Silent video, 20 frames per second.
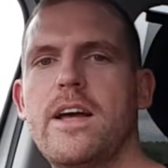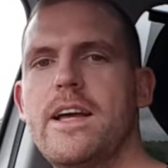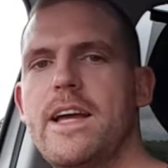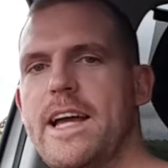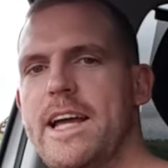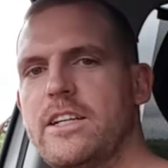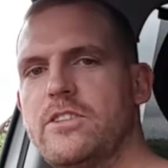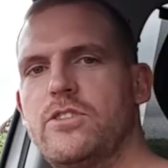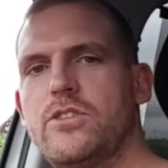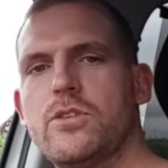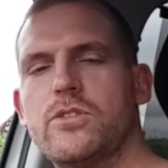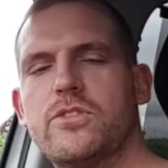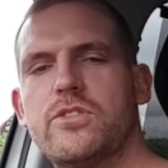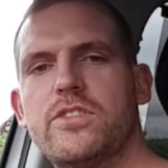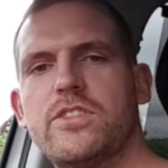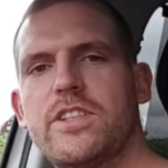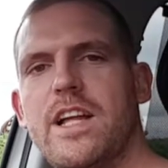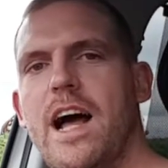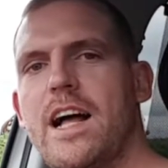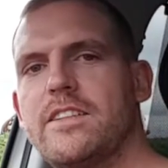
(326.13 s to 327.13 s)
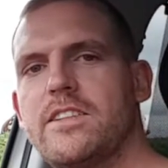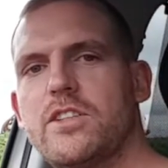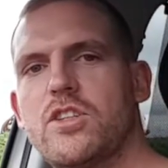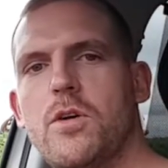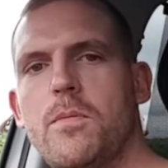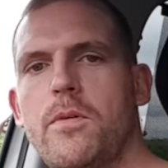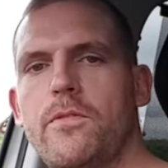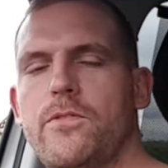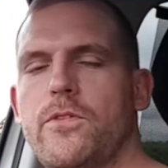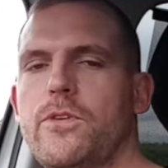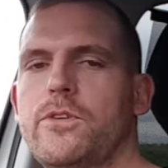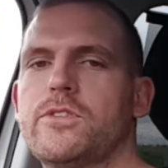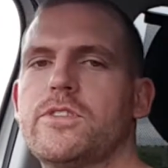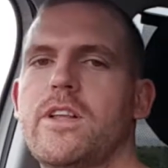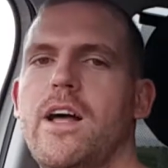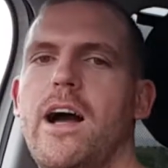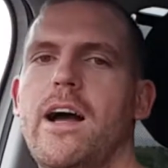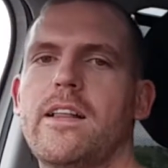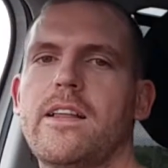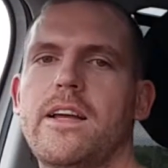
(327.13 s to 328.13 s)
It's just started coming through
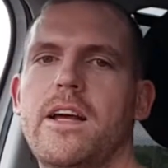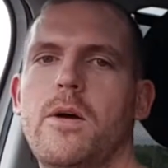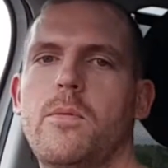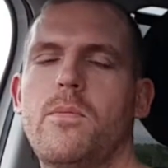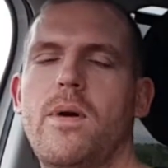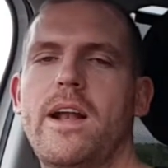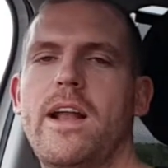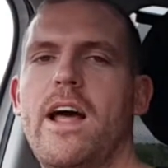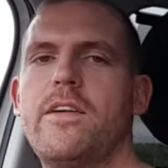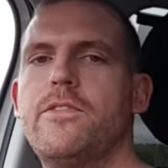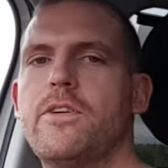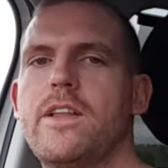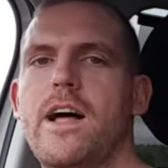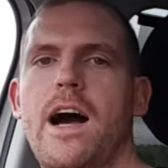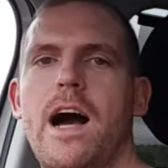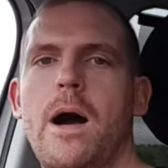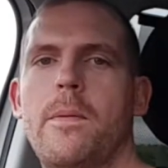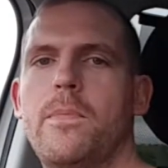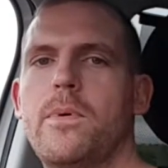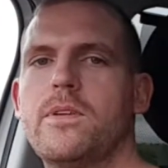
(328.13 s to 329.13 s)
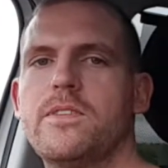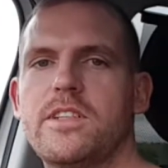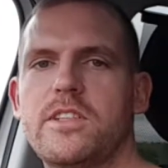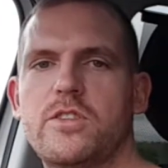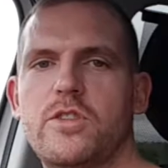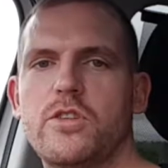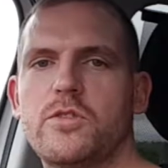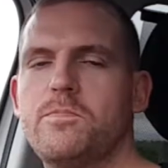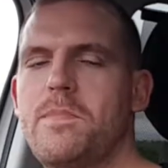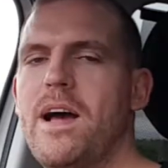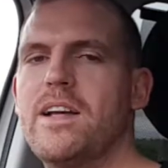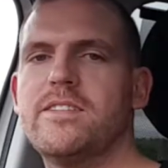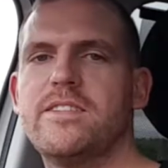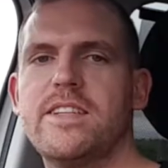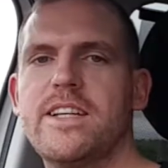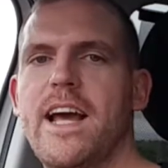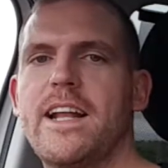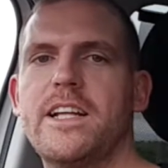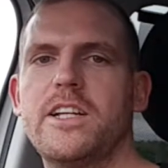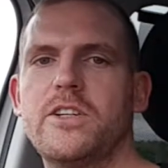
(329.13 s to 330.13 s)
slightly, and whenever that happens, it's just best to
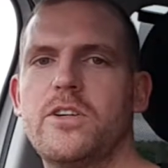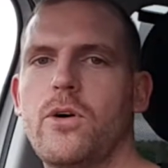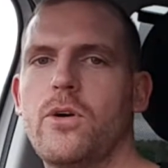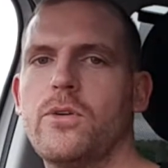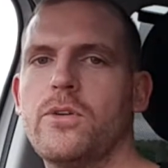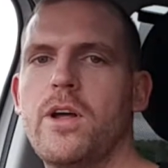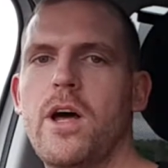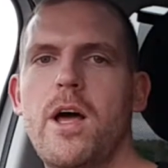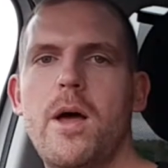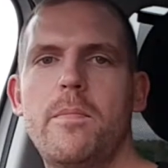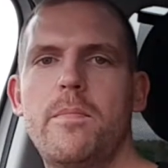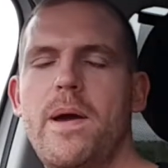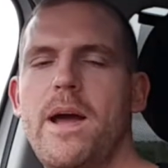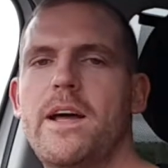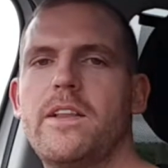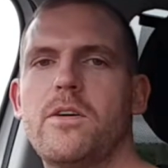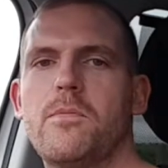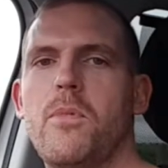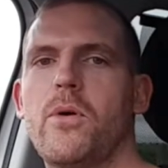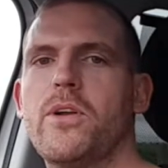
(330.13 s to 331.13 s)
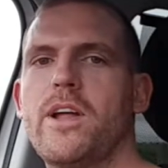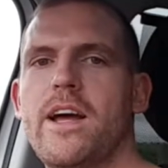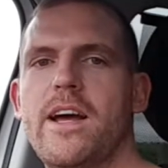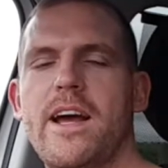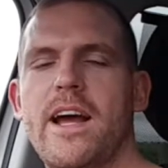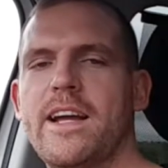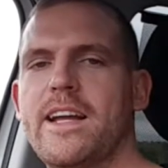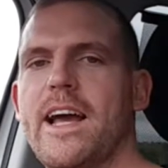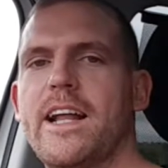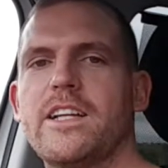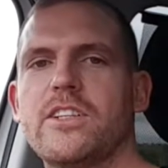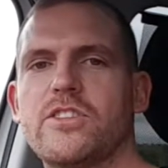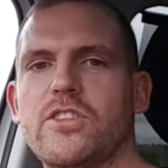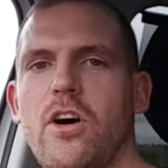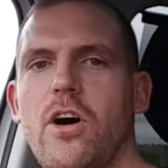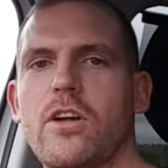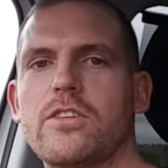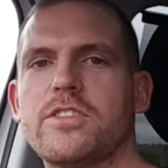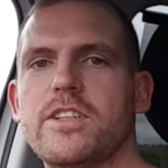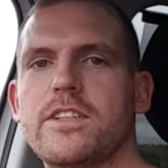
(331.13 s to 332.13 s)
get it done, pay the money and get it
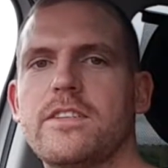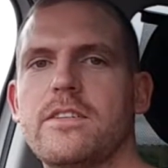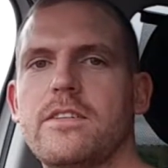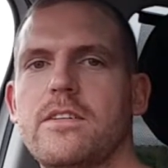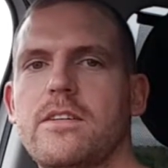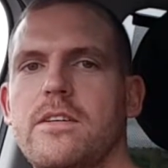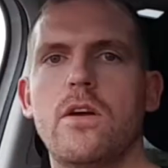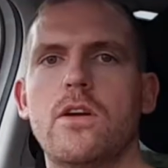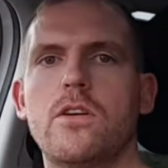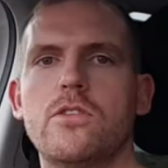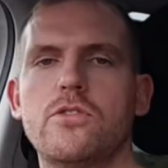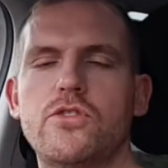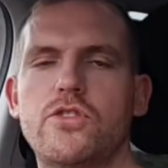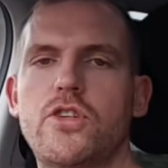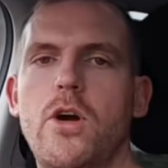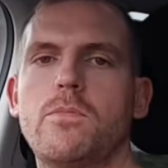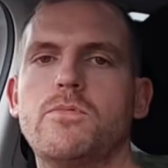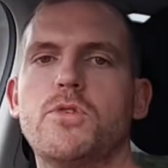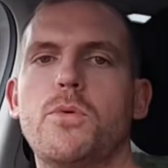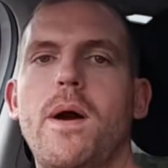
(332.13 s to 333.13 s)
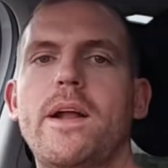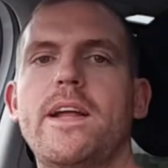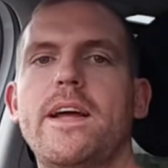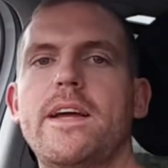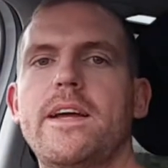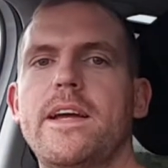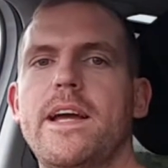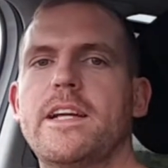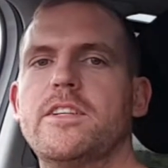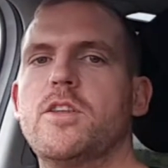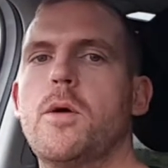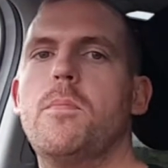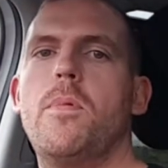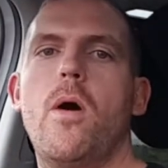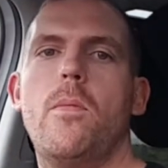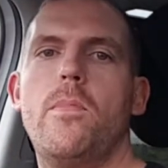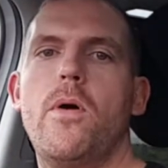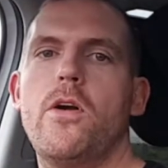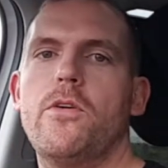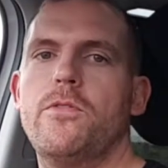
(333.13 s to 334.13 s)
sorted. Job 20 is the
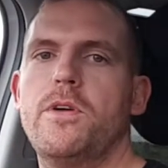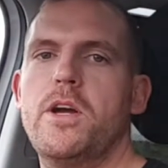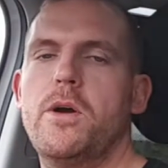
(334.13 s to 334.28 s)
pop-out rear